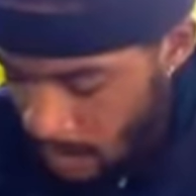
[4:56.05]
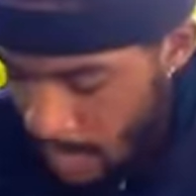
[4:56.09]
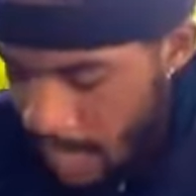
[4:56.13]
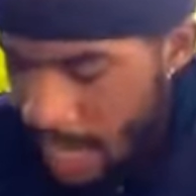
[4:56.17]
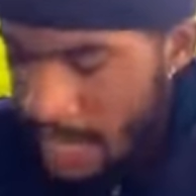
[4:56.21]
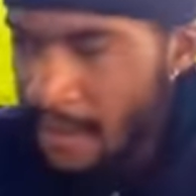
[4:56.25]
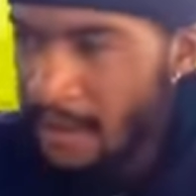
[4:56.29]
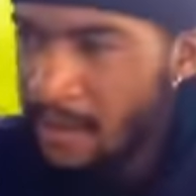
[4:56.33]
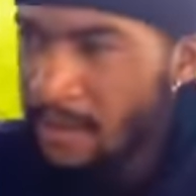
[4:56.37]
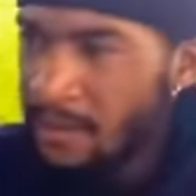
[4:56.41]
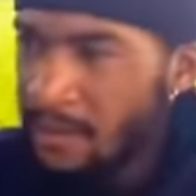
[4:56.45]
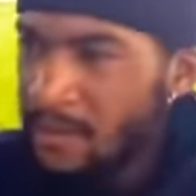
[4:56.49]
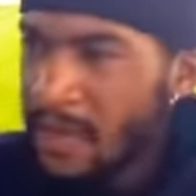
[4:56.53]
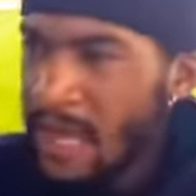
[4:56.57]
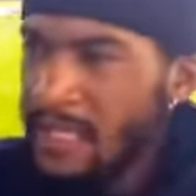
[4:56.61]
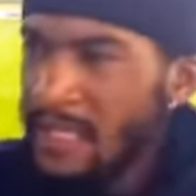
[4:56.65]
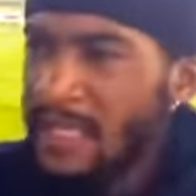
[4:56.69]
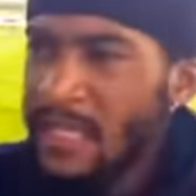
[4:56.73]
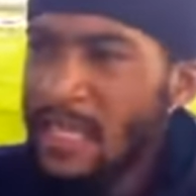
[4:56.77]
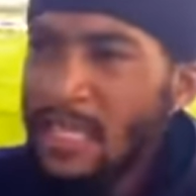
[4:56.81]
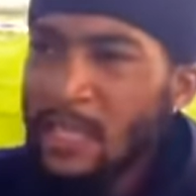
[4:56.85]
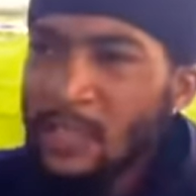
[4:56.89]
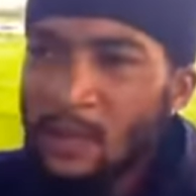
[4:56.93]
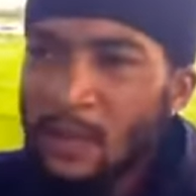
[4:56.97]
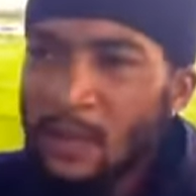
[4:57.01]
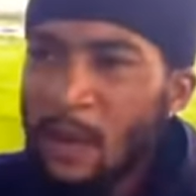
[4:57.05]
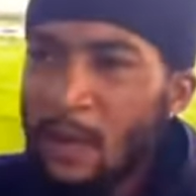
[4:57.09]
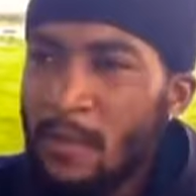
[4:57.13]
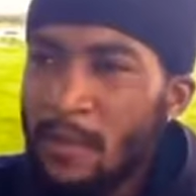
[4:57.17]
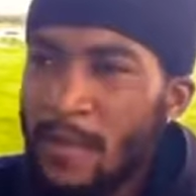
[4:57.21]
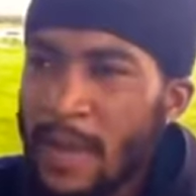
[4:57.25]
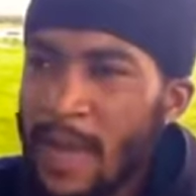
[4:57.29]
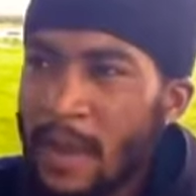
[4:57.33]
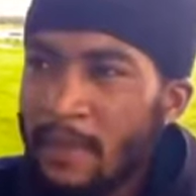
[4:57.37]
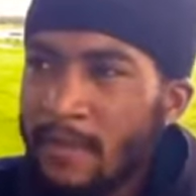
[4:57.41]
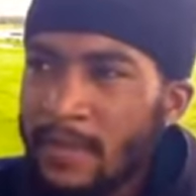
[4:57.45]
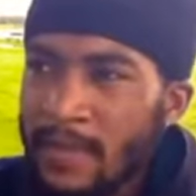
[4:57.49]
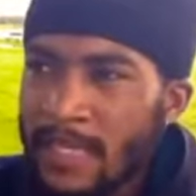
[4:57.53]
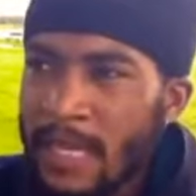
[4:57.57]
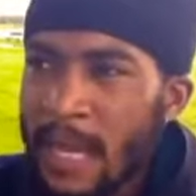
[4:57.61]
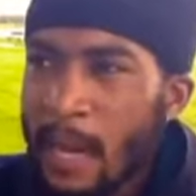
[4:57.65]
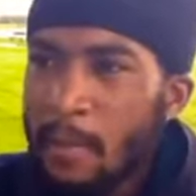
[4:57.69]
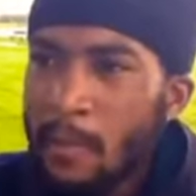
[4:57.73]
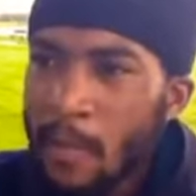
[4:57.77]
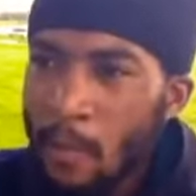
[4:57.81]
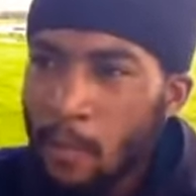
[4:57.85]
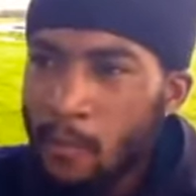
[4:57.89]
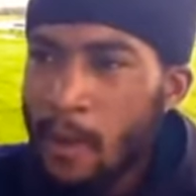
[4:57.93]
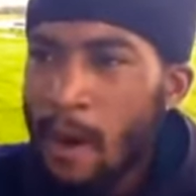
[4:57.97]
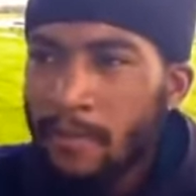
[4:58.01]
and that's Israel, man. Every
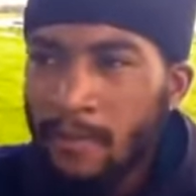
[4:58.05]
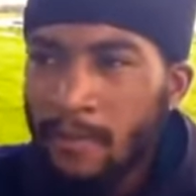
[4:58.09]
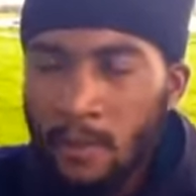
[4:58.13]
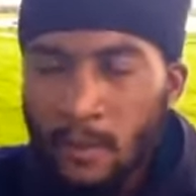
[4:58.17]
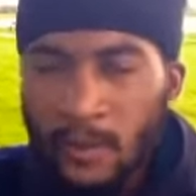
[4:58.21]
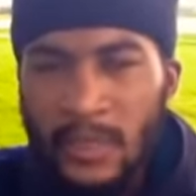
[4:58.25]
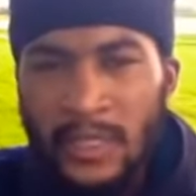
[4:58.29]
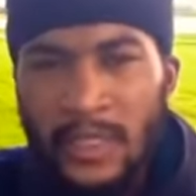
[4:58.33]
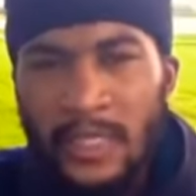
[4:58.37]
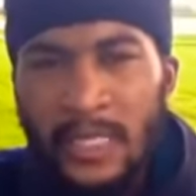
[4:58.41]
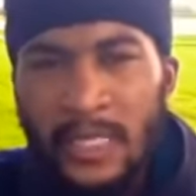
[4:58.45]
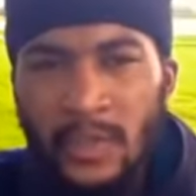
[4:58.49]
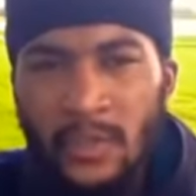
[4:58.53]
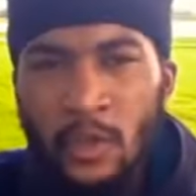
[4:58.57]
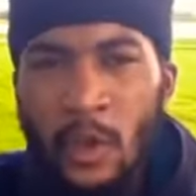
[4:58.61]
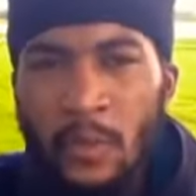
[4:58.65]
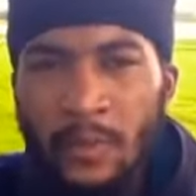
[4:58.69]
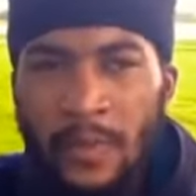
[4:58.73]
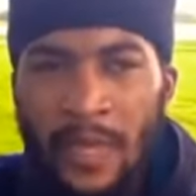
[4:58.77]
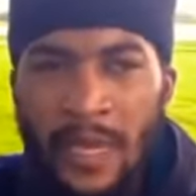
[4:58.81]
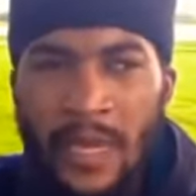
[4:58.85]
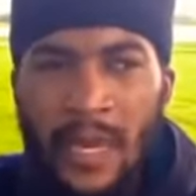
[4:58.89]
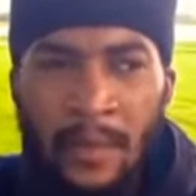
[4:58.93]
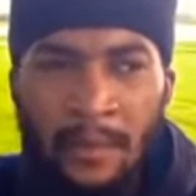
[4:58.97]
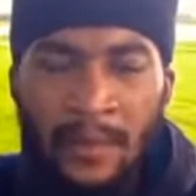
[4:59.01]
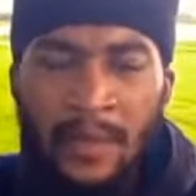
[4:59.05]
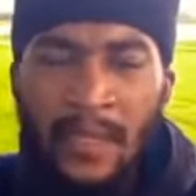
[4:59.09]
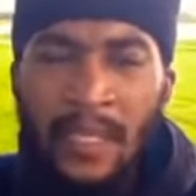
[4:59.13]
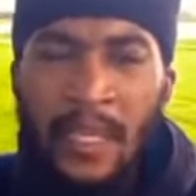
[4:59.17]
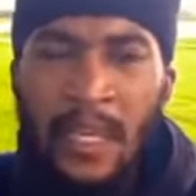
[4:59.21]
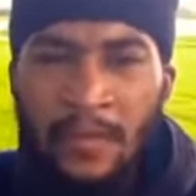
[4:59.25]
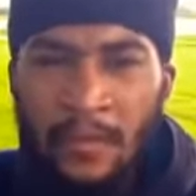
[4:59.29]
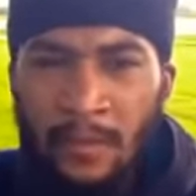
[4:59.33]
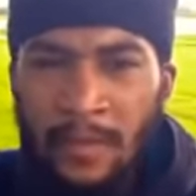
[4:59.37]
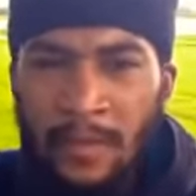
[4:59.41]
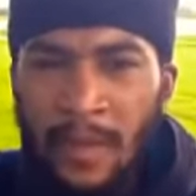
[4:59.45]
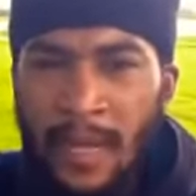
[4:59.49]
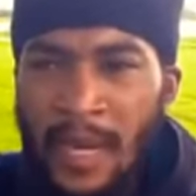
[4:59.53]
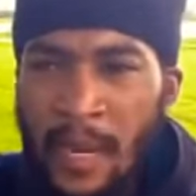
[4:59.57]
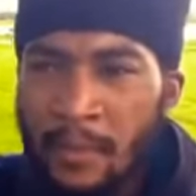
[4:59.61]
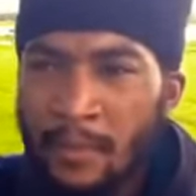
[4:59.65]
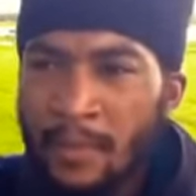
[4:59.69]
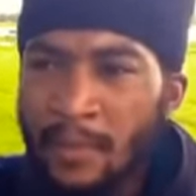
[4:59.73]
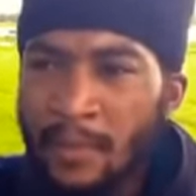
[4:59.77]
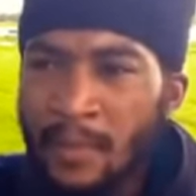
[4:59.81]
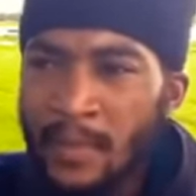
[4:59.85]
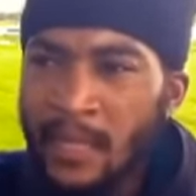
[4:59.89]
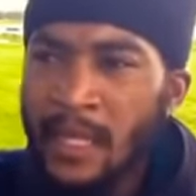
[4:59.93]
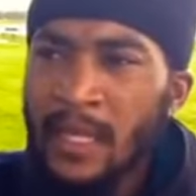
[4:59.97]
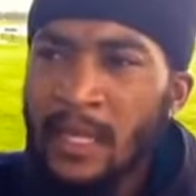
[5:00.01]
time a prophet was sent to them, they didn't believe them. They didn't
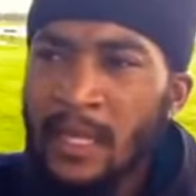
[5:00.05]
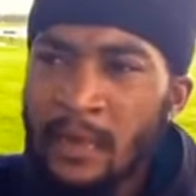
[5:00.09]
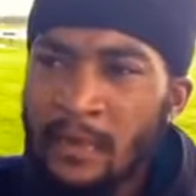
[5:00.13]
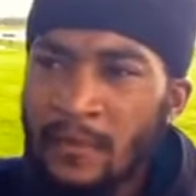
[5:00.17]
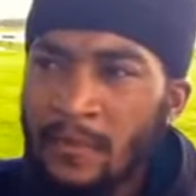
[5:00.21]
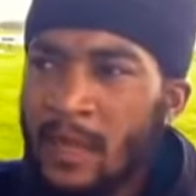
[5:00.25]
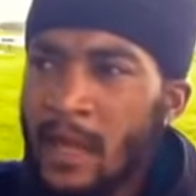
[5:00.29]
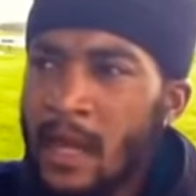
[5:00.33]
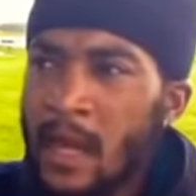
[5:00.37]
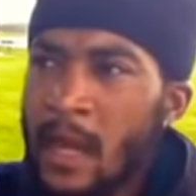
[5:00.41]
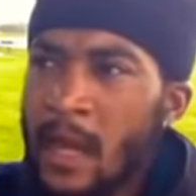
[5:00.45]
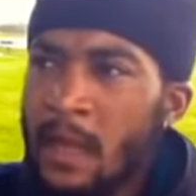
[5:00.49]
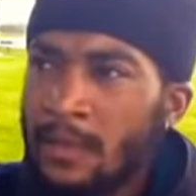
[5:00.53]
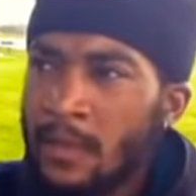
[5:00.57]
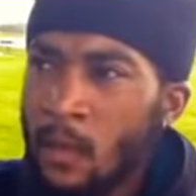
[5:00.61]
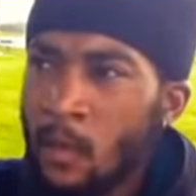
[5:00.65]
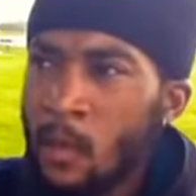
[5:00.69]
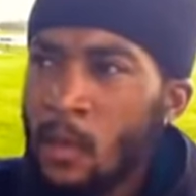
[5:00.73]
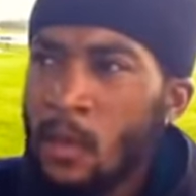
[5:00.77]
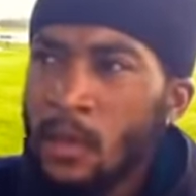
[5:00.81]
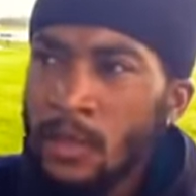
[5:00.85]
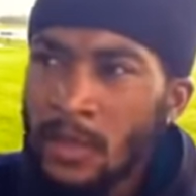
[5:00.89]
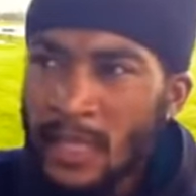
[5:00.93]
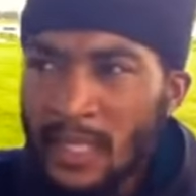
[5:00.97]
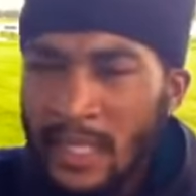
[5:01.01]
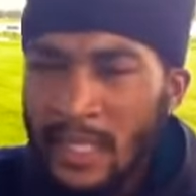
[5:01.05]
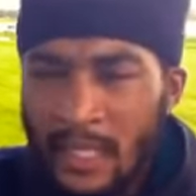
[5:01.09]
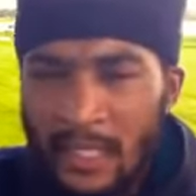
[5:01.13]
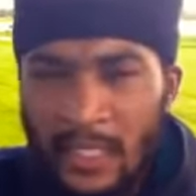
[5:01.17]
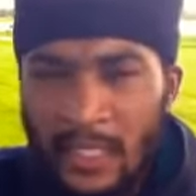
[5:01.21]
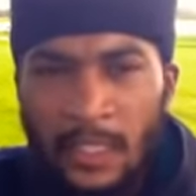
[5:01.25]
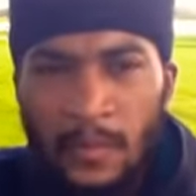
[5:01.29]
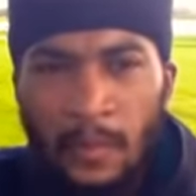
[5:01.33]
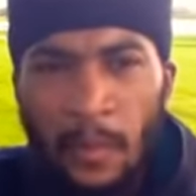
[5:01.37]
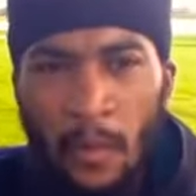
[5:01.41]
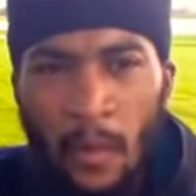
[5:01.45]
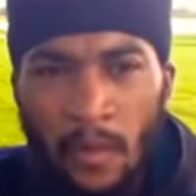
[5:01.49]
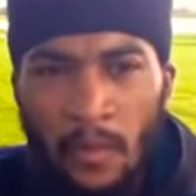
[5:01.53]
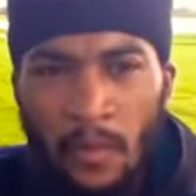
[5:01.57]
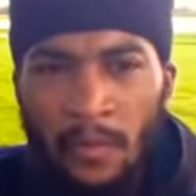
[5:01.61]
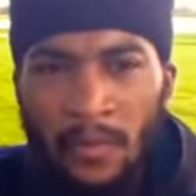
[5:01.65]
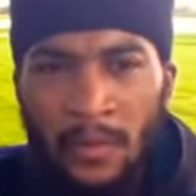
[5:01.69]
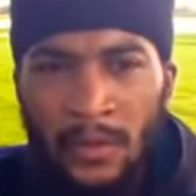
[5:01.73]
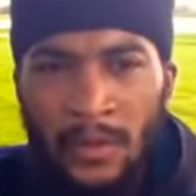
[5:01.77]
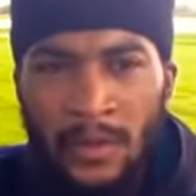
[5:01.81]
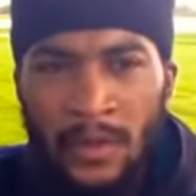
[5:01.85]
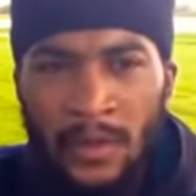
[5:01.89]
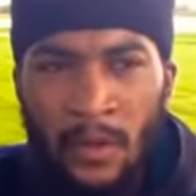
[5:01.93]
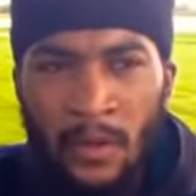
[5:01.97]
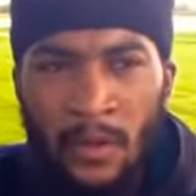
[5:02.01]
believe the words that they spoke,
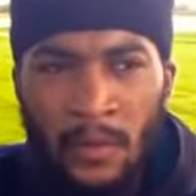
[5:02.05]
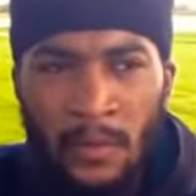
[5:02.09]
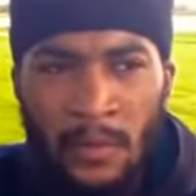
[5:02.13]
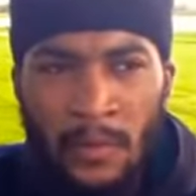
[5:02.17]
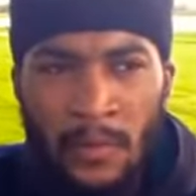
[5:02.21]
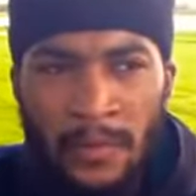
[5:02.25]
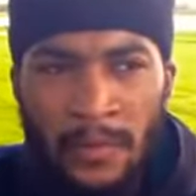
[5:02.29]
you know.